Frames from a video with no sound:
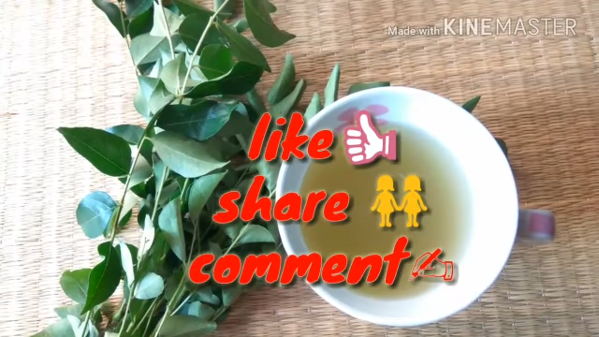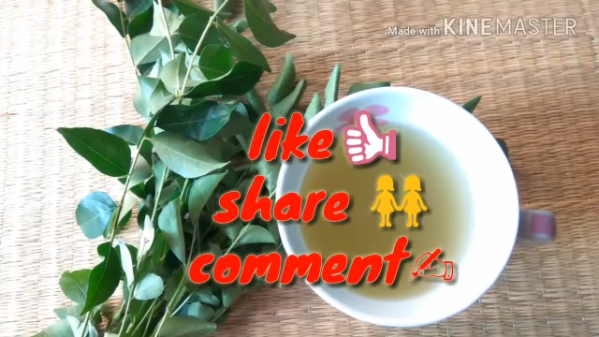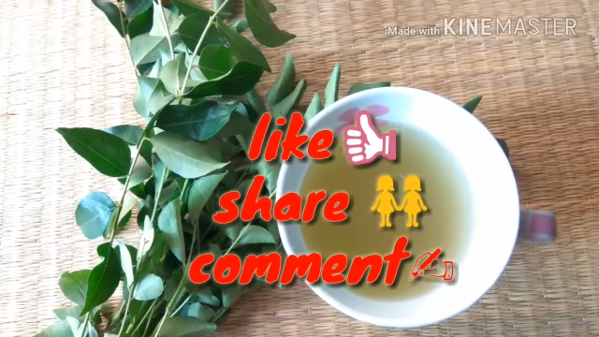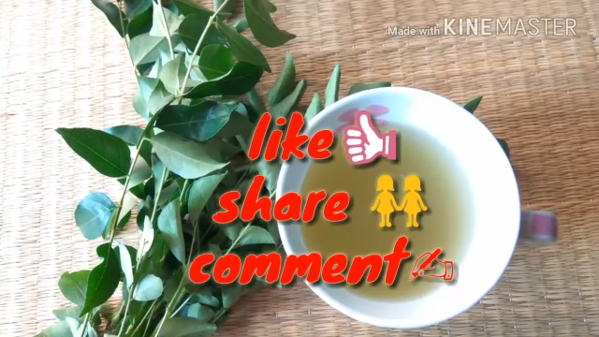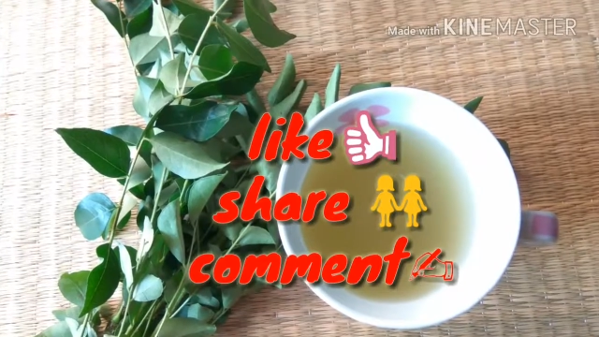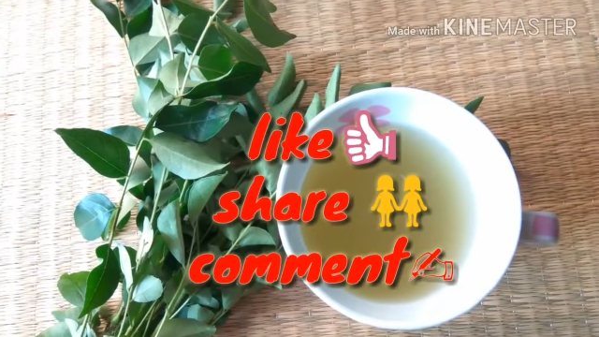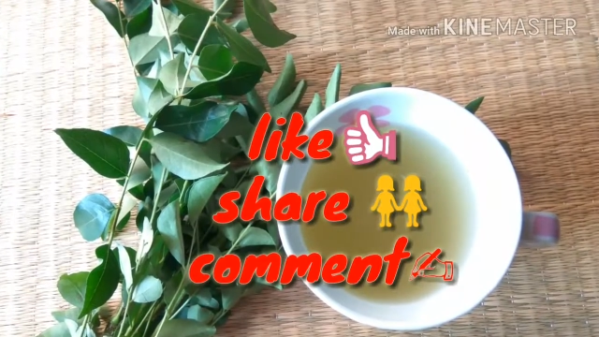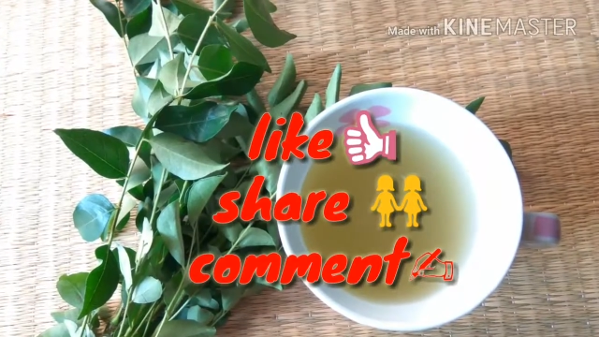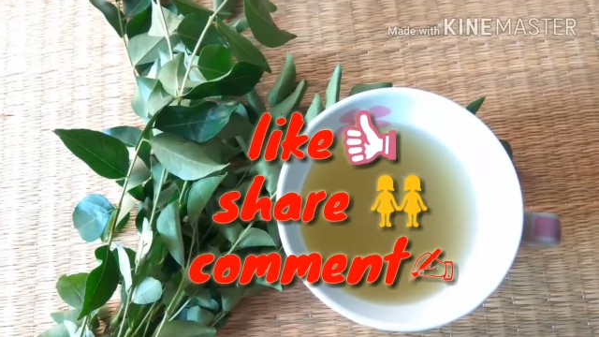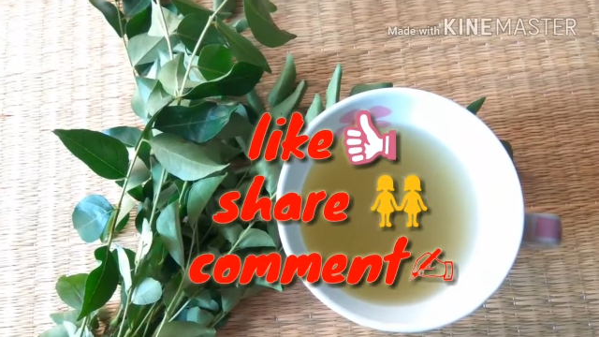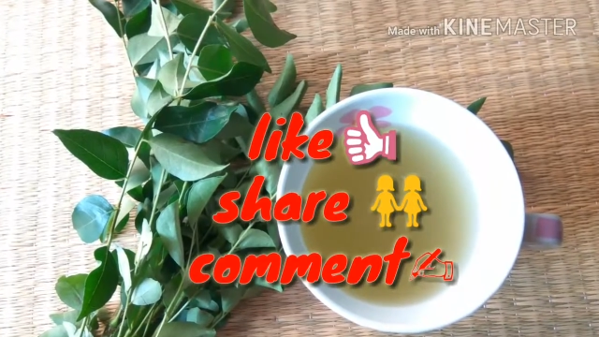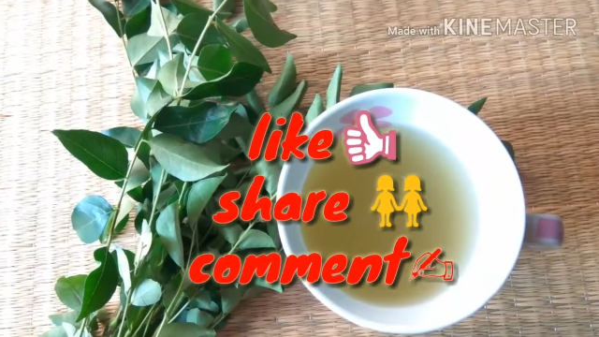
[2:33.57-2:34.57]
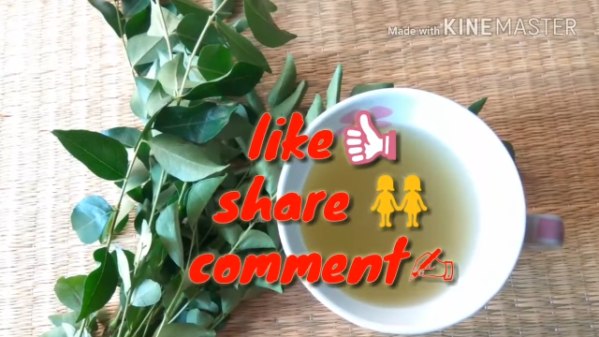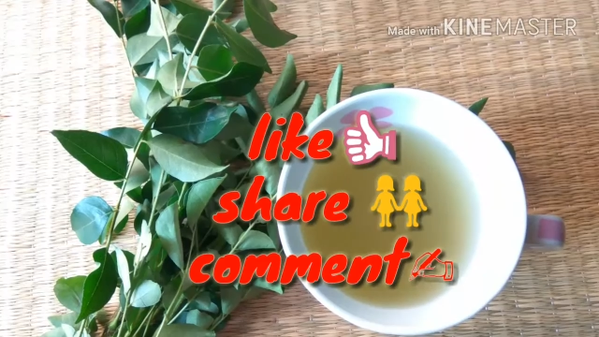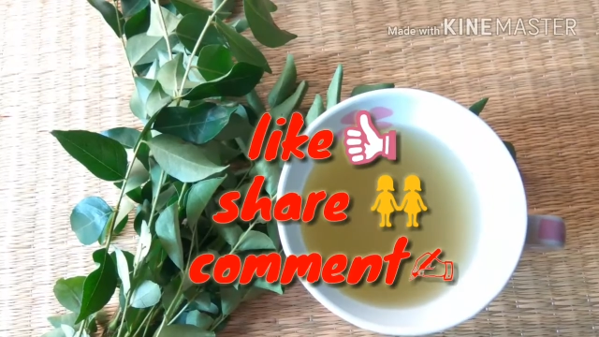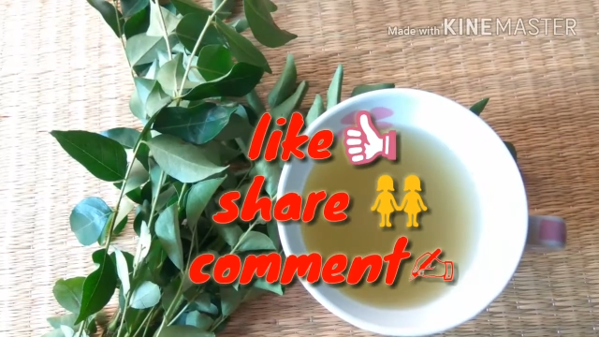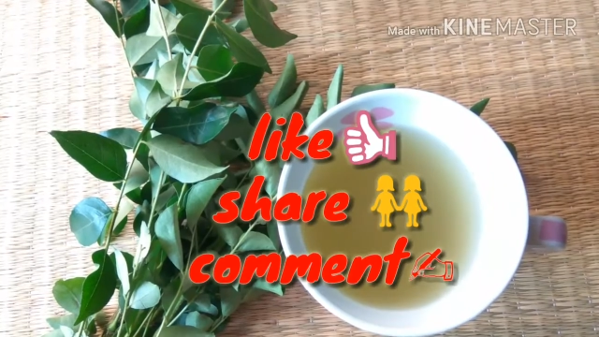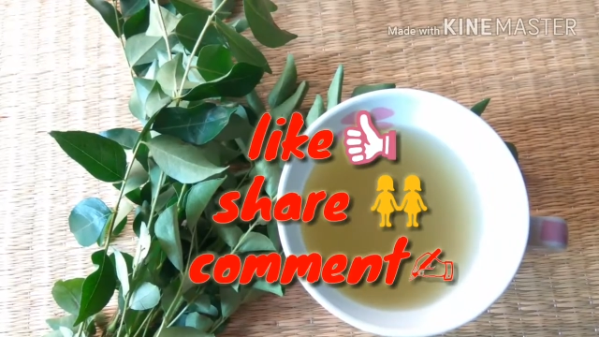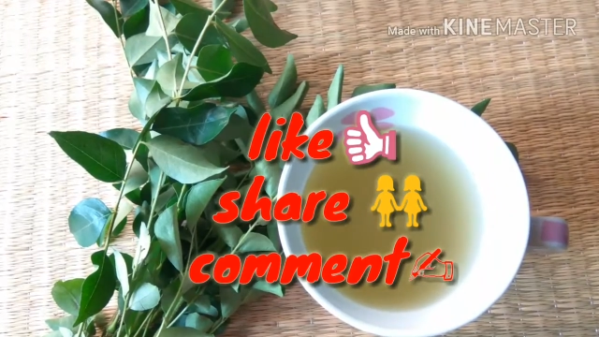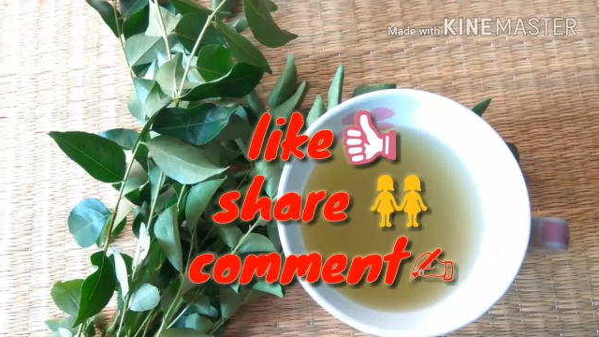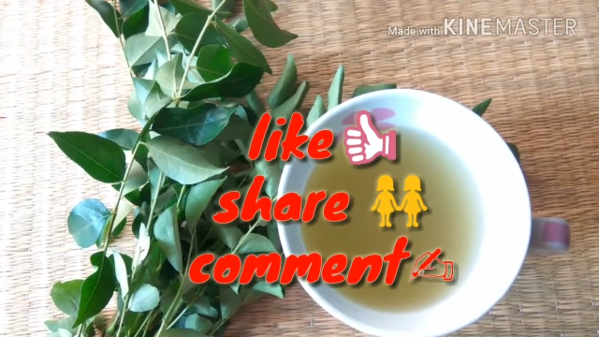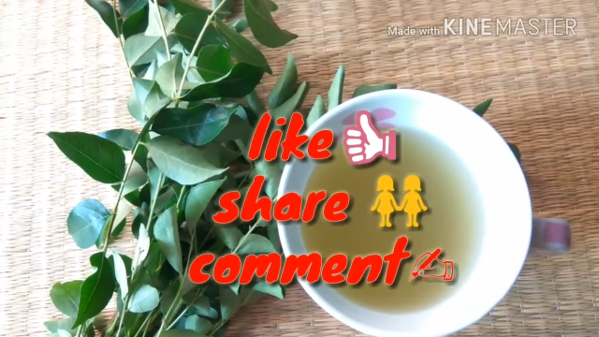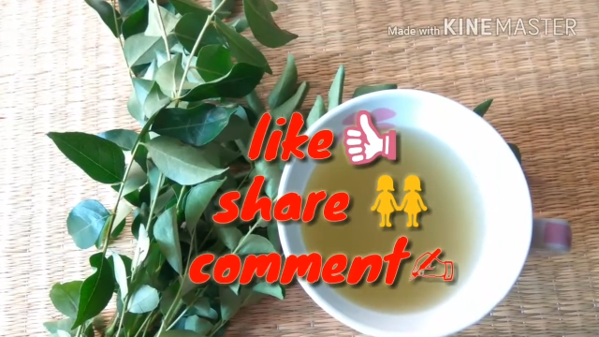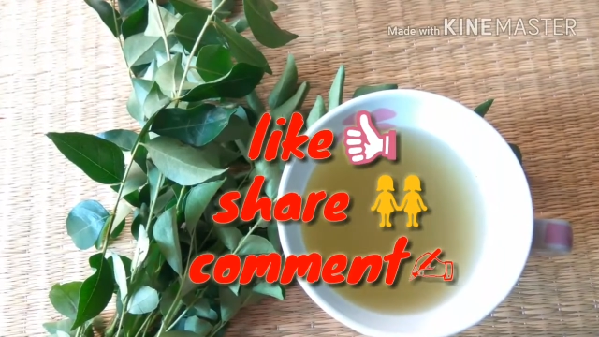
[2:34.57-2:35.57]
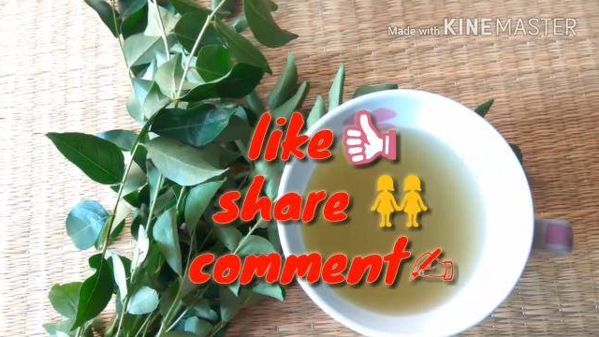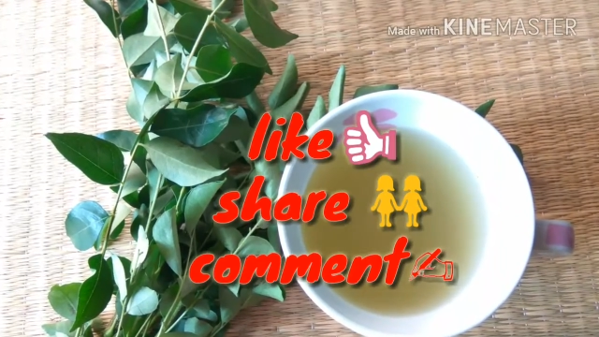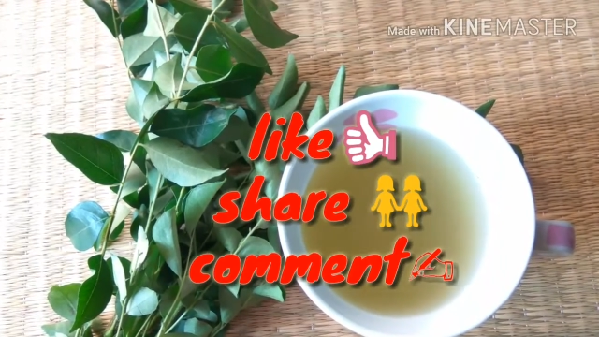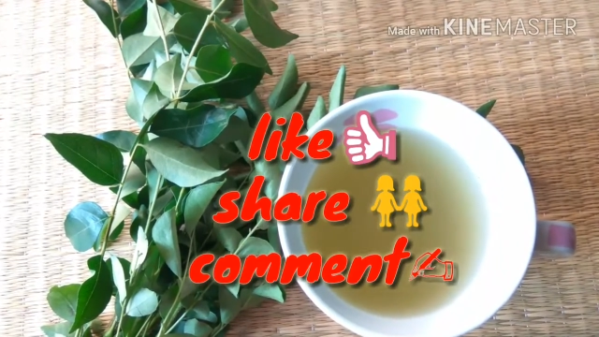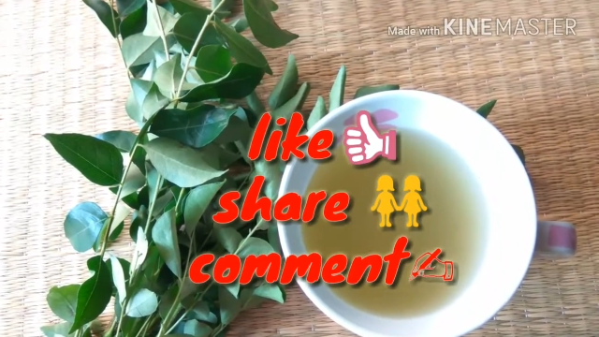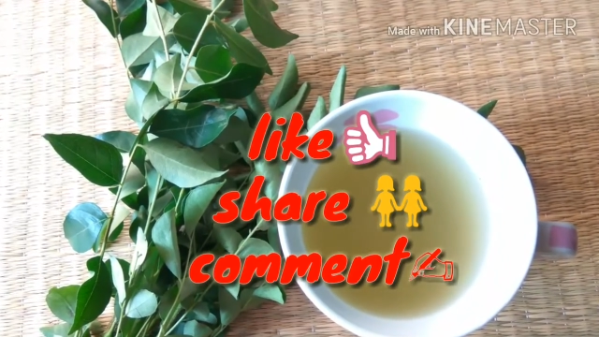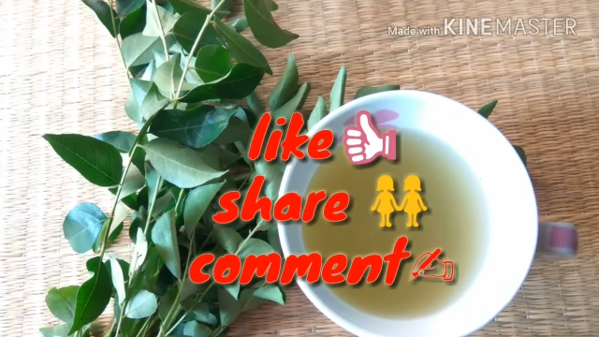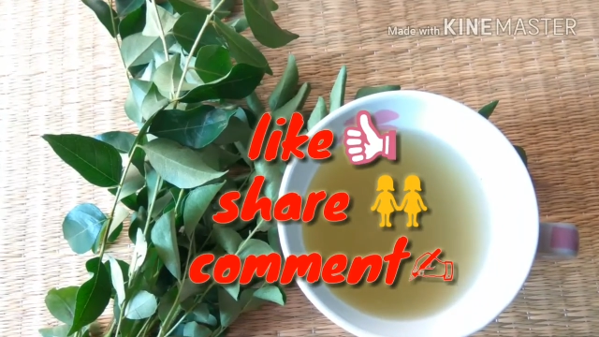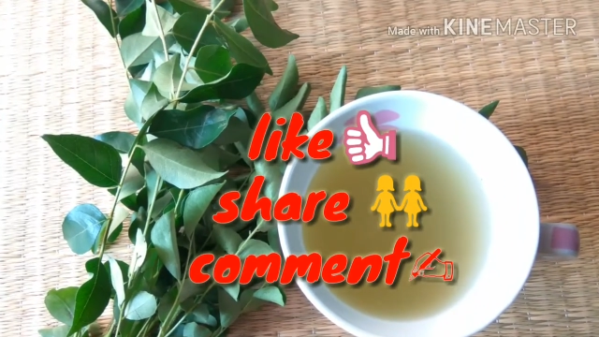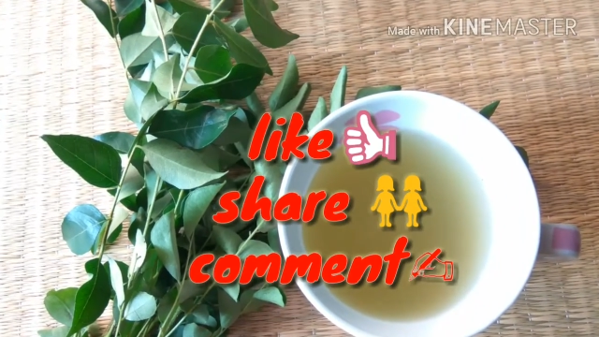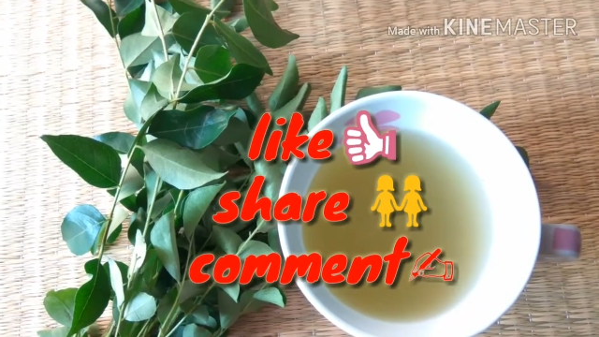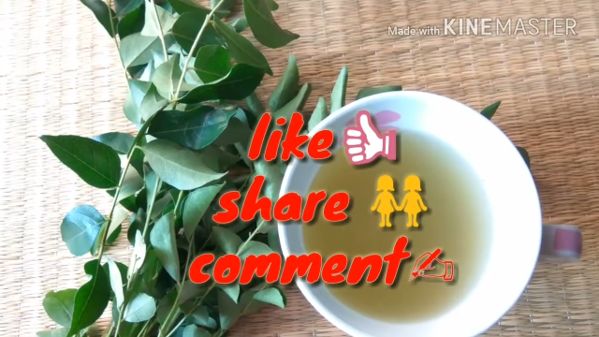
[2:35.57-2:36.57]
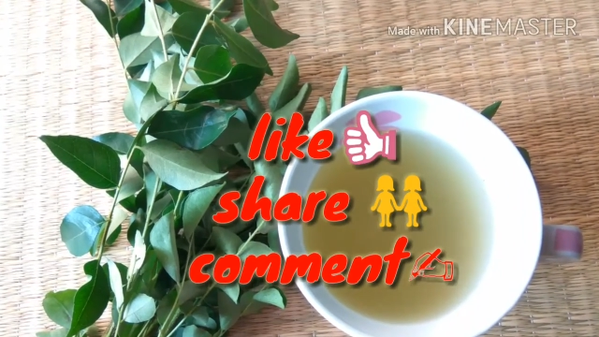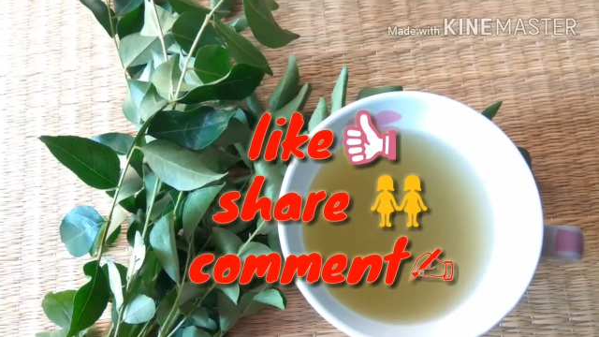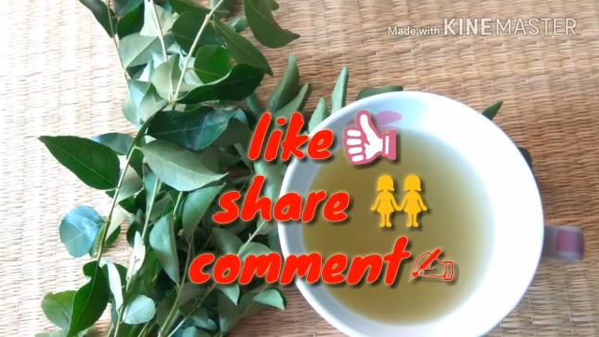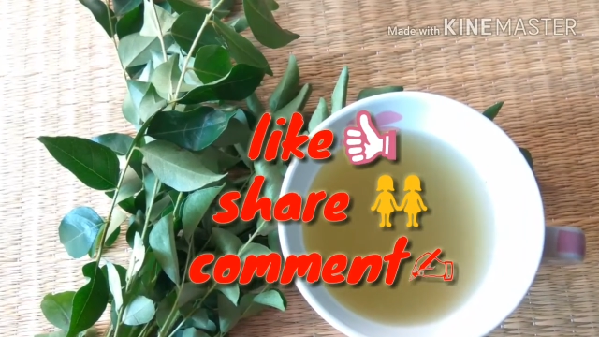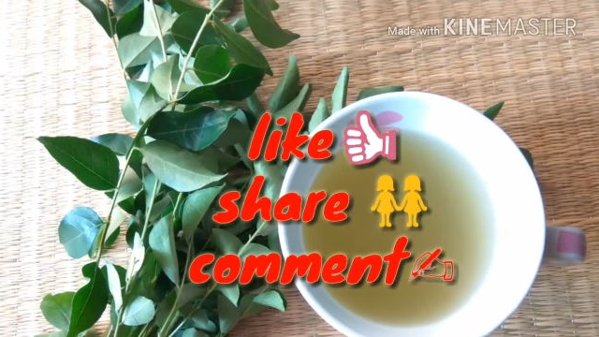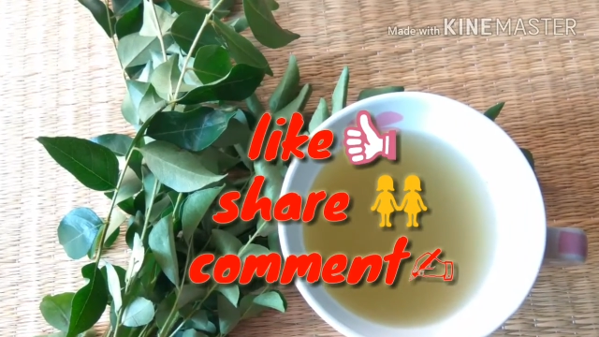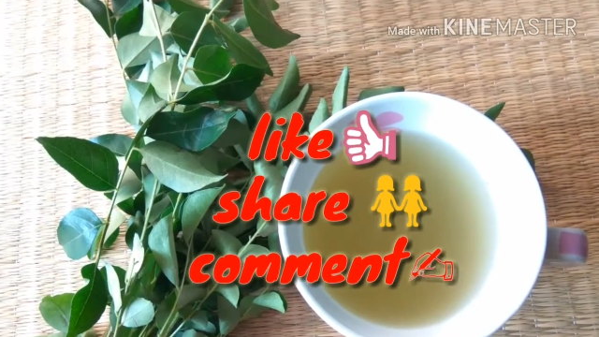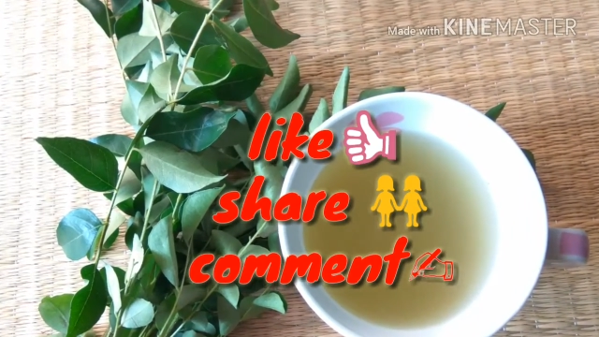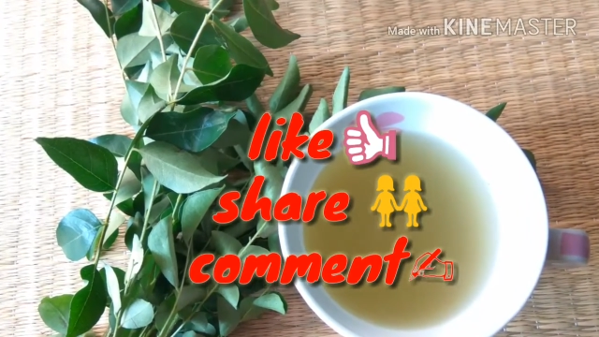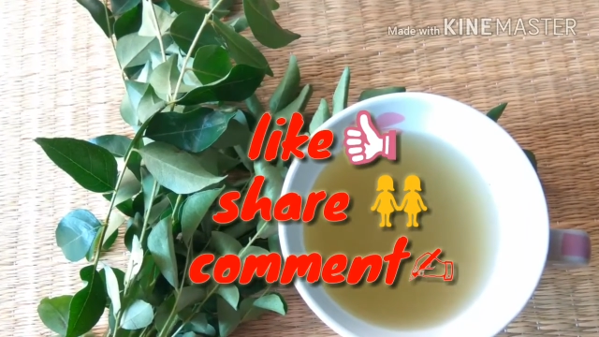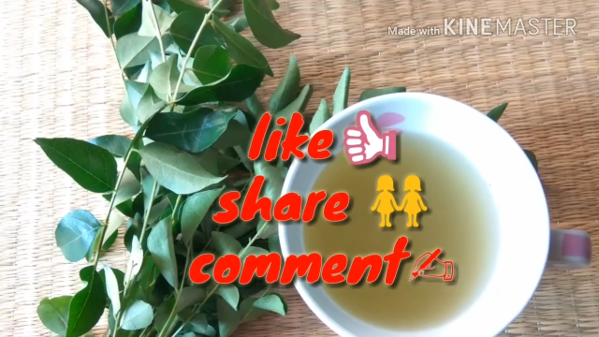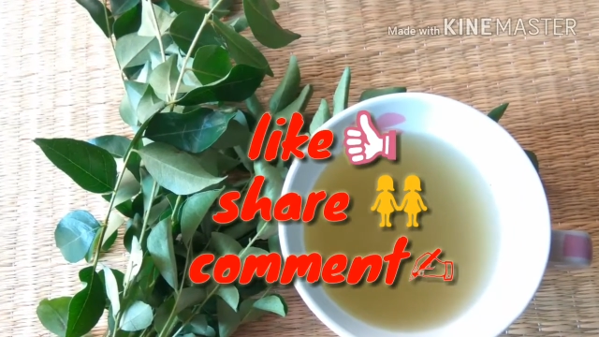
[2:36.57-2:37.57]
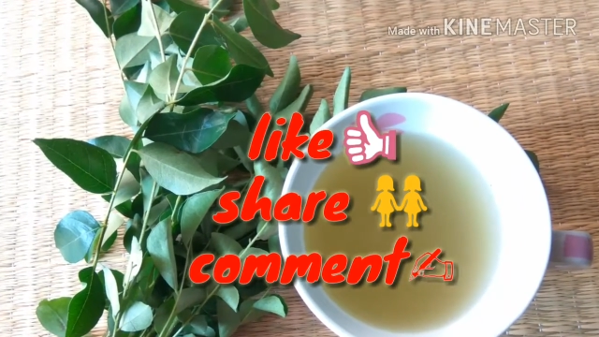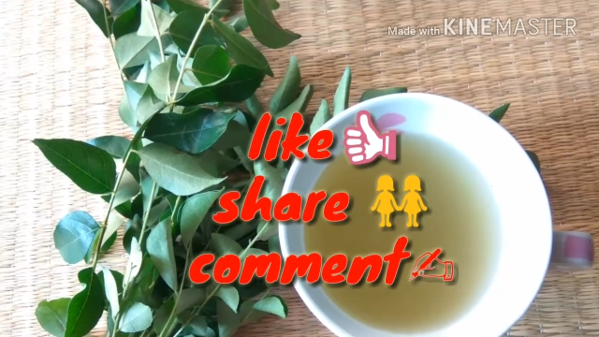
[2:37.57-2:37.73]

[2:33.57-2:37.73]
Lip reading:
(no speaker visible)